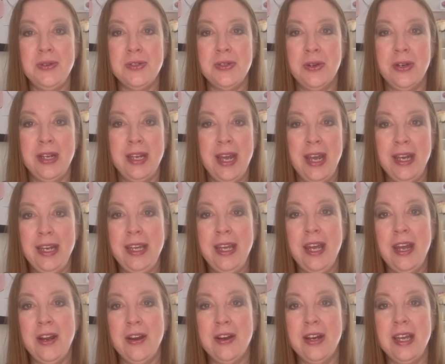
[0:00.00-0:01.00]
on
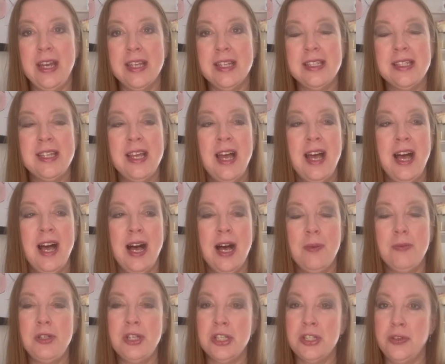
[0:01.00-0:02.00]
any areas,
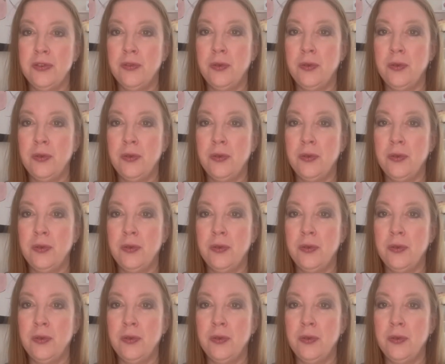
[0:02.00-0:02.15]
just